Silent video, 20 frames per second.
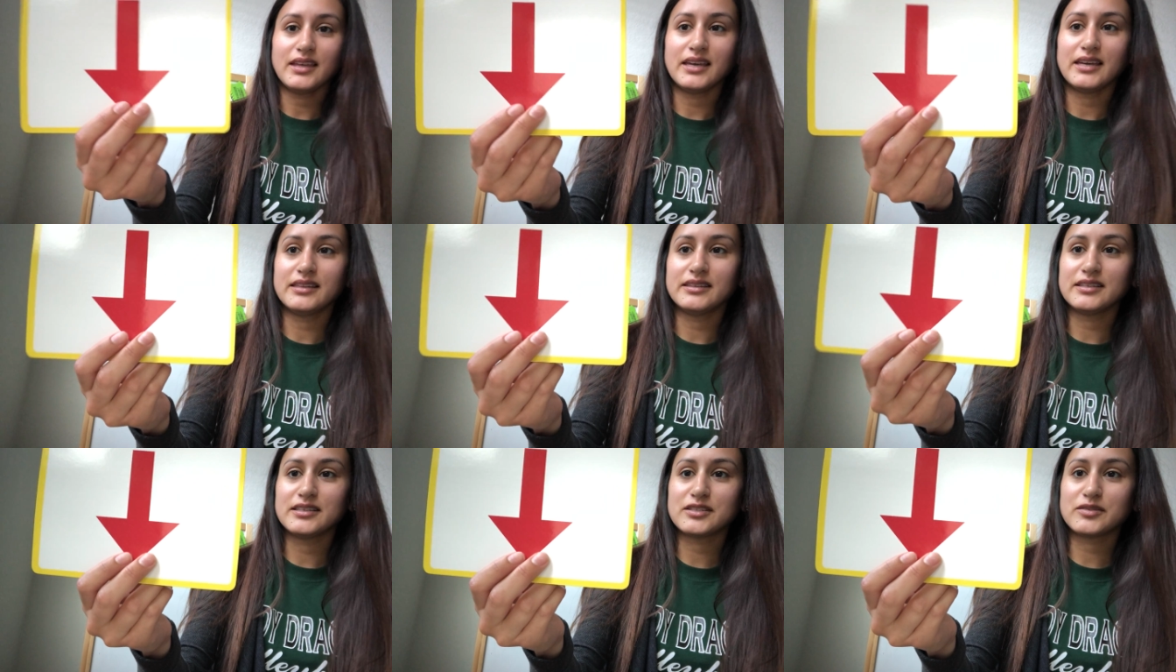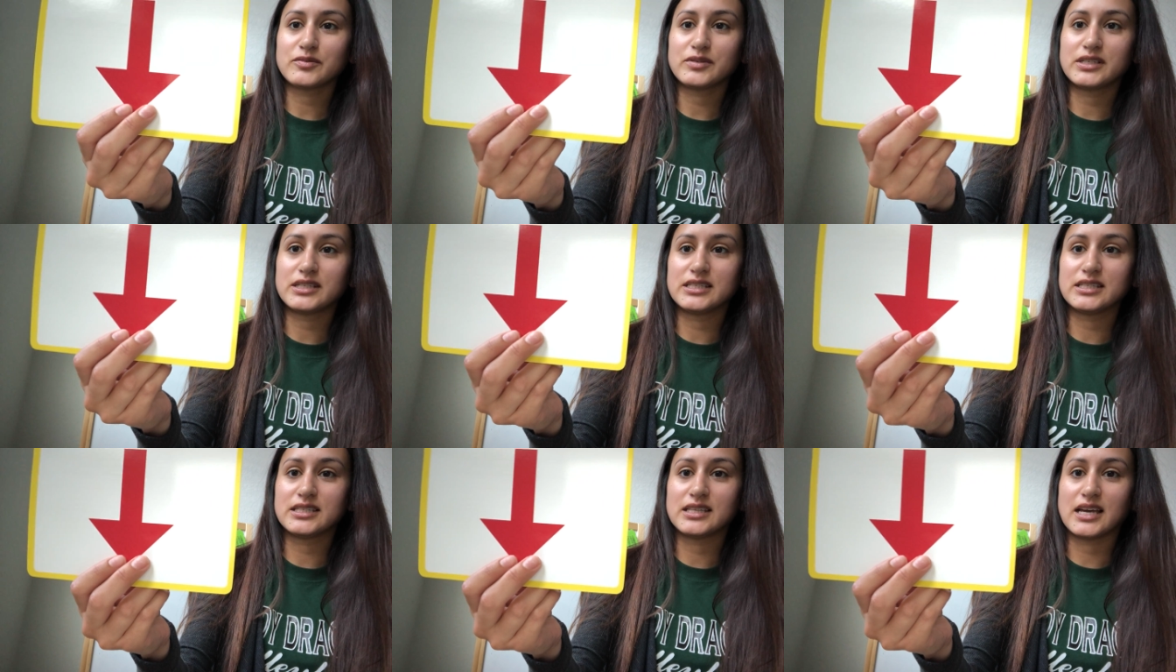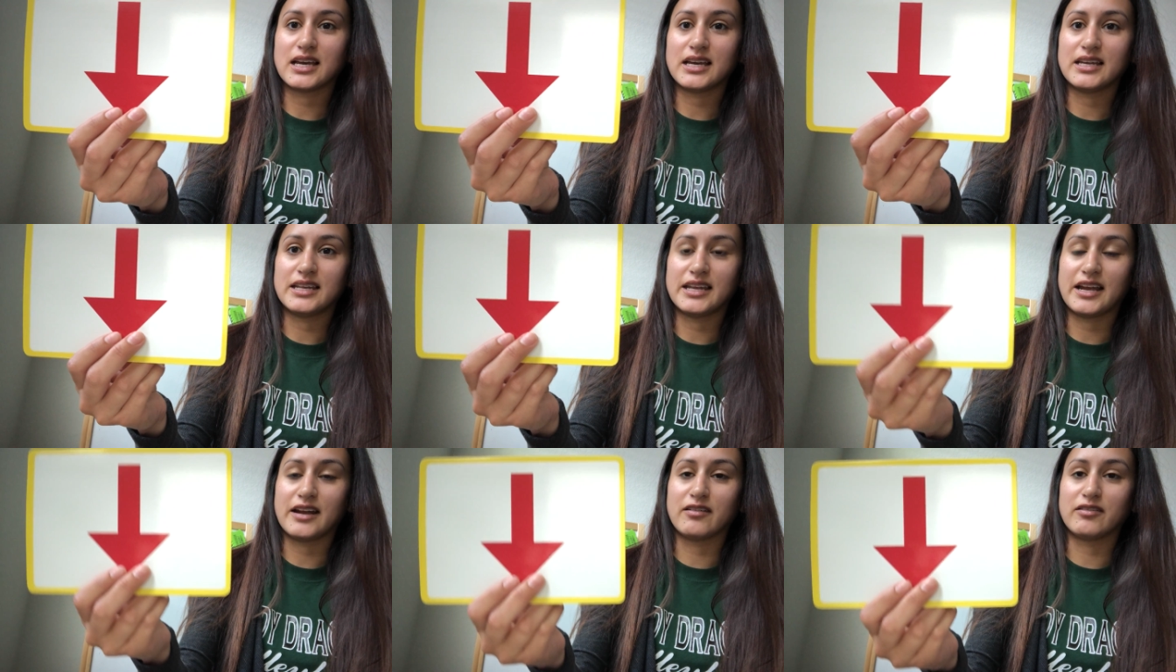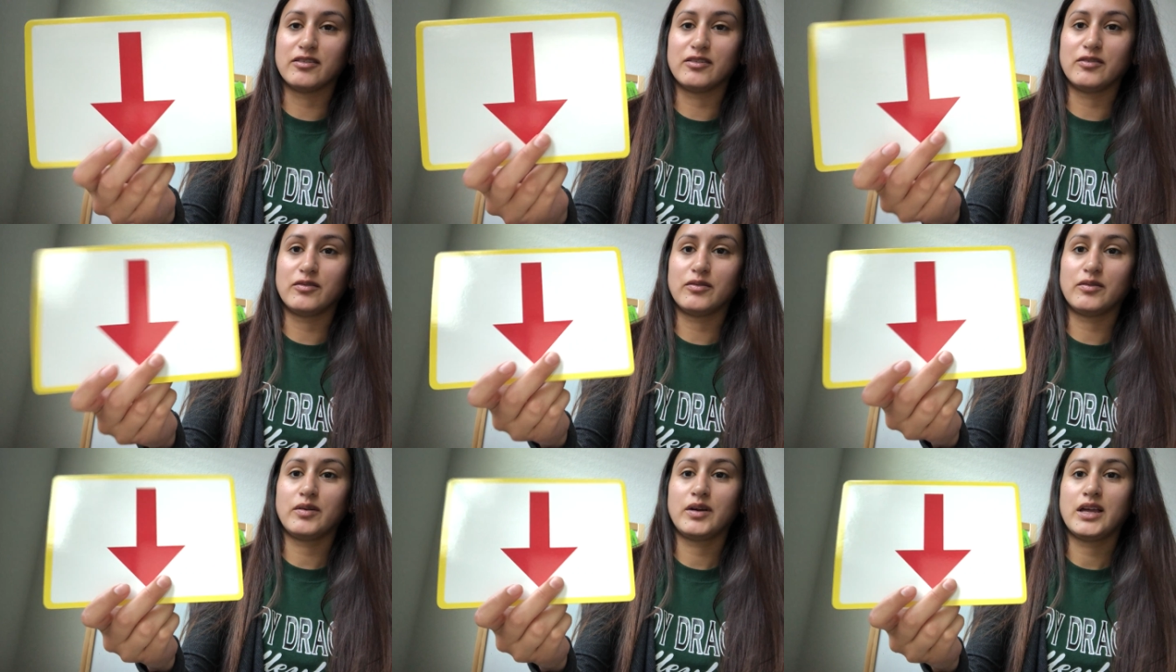and this one is an
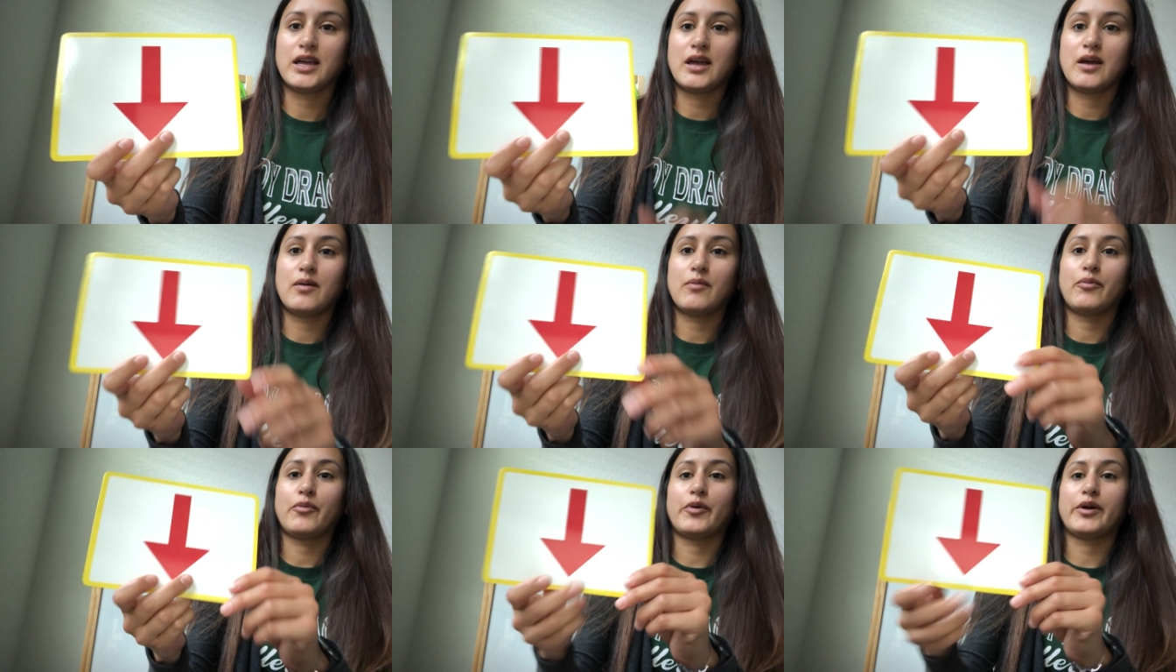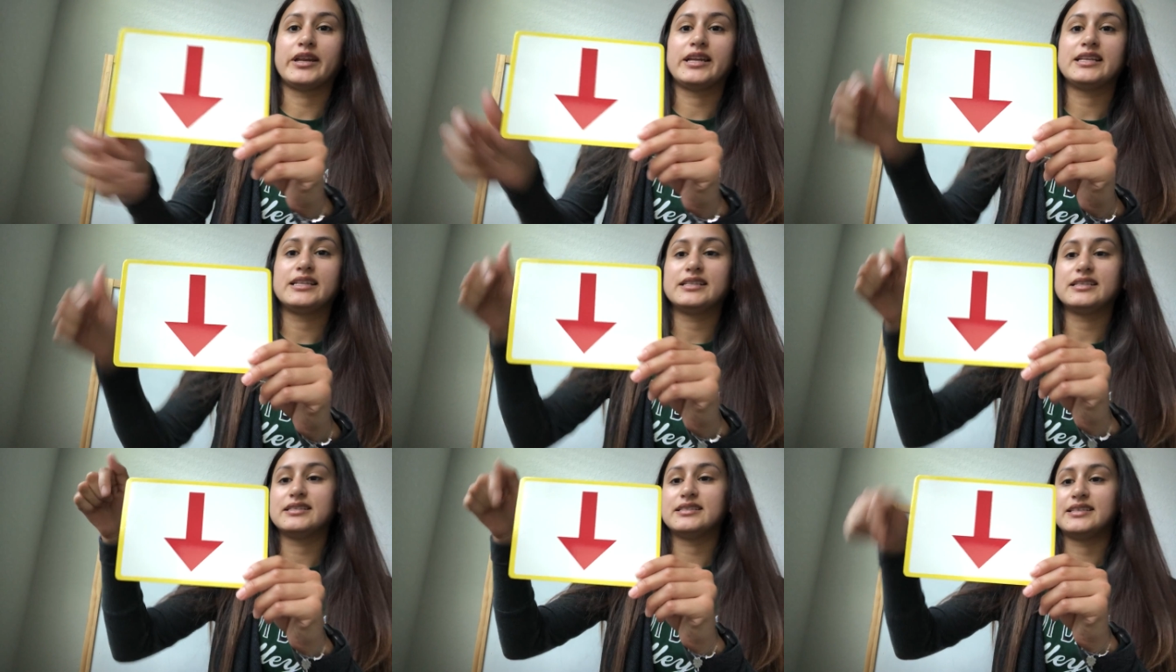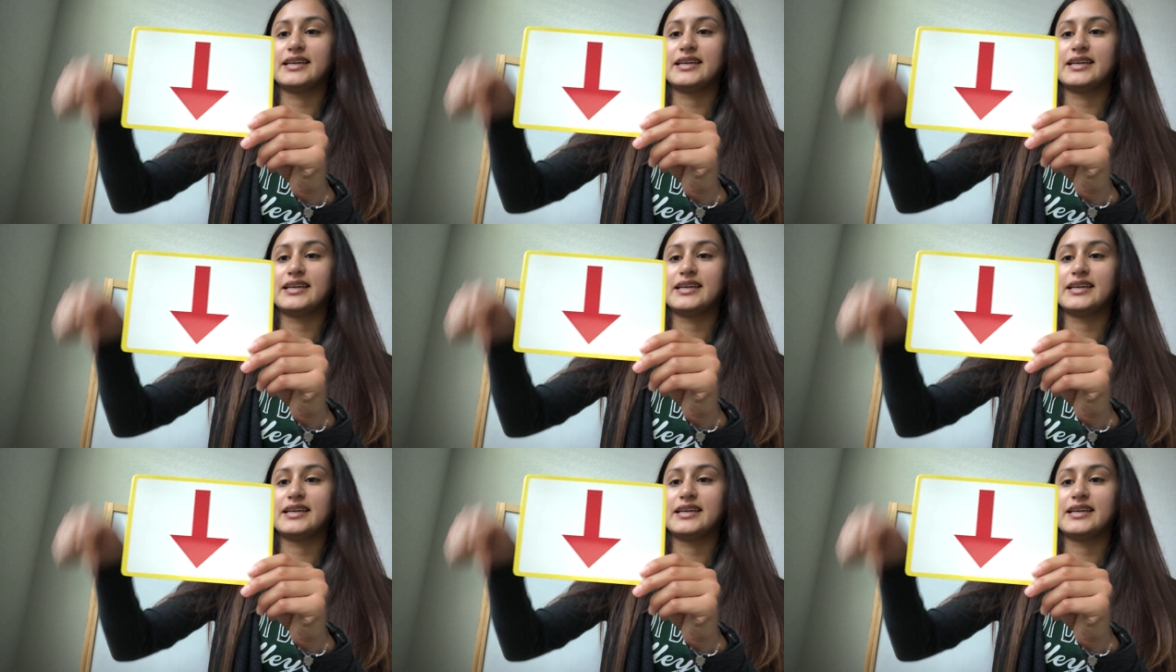arrow pointing